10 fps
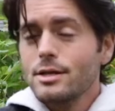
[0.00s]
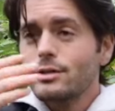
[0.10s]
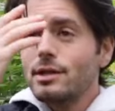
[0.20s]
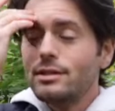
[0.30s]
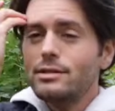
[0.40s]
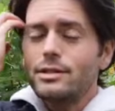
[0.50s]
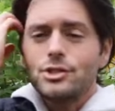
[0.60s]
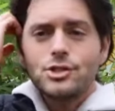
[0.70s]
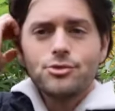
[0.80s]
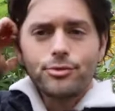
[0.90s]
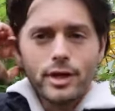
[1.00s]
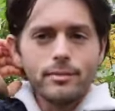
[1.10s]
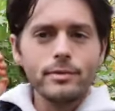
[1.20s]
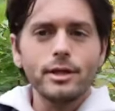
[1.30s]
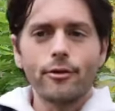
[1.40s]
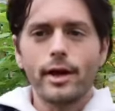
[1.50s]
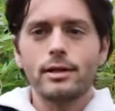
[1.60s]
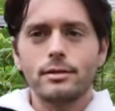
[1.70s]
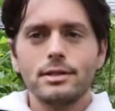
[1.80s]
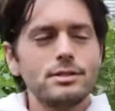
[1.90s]
So this is extremely
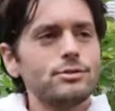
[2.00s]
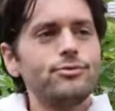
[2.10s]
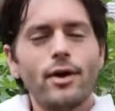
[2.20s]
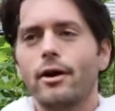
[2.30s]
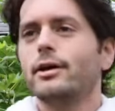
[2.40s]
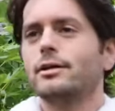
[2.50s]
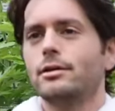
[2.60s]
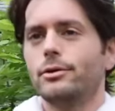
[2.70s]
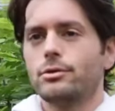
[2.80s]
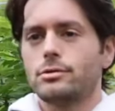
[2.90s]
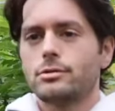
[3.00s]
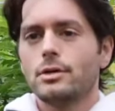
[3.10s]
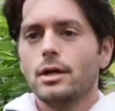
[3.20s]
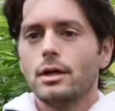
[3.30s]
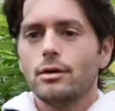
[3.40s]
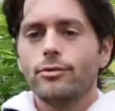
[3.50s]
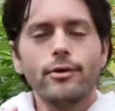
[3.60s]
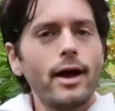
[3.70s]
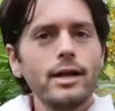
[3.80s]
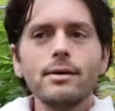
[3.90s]
great. This is very good news
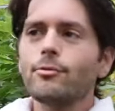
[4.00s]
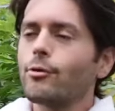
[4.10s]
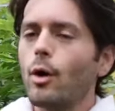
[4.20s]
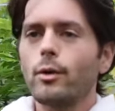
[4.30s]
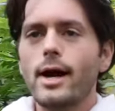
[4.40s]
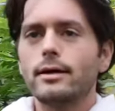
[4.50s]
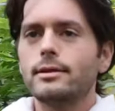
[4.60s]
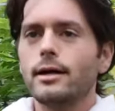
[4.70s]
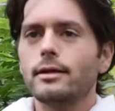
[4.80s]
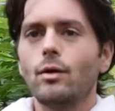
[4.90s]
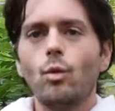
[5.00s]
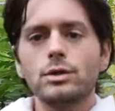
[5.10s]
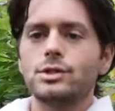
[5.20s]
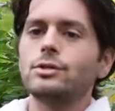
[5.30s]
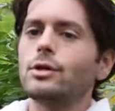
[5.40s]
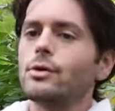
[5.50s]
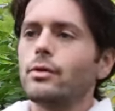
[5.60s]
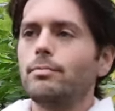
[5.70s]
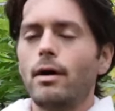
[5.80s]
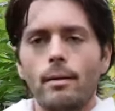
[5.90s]
for any grower out there that wants to know
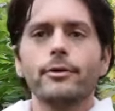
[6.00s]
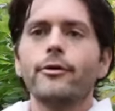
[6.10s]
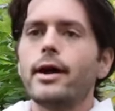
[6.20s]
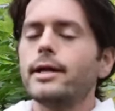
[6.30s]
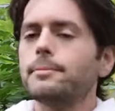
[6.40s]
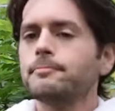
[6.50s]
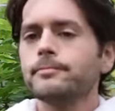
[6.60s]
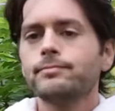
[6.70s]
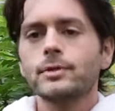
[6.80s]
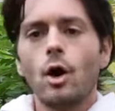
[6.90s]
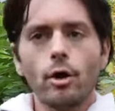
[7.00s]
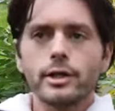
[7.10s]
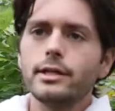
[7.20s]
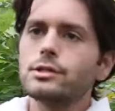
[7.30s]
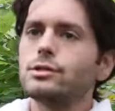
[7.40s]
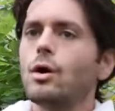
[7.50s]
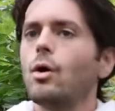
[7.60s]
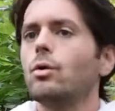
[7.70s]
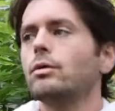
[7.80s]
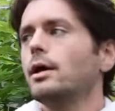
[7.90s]
the pomegranate hardiness
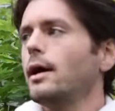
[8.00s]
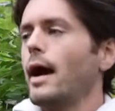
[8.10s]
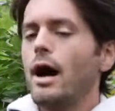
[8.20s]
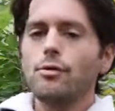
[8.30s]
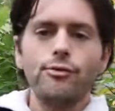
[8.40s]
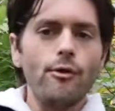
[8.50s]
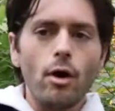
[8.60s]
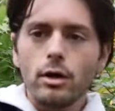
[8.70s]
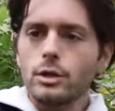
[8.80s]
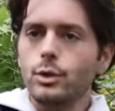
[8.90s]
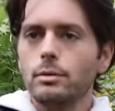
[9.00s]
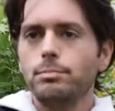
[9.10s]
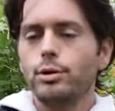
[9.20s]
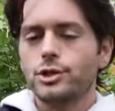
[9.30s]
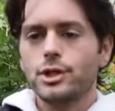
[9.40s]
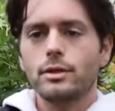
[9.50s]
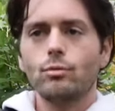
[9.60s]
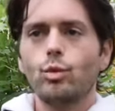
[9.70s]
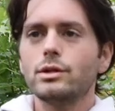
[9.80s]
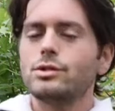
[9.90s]
zone, how far you can push it,
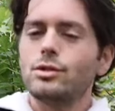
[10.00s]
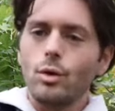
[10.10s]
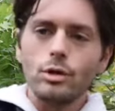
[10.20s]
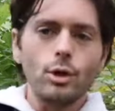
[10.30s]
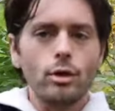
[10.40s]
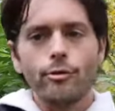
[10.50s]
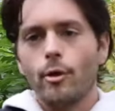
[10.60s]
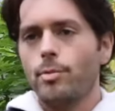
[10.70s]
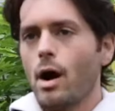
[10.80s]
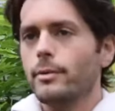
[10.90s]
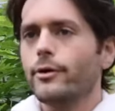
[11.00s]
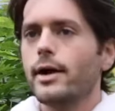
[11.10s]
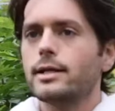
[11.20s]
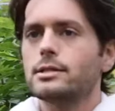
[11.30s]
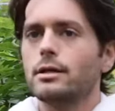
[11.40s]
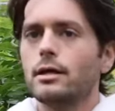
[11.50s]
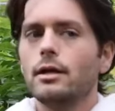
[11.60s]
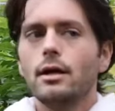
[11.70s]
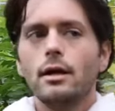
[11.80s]
what zone you can grow pomegranates in.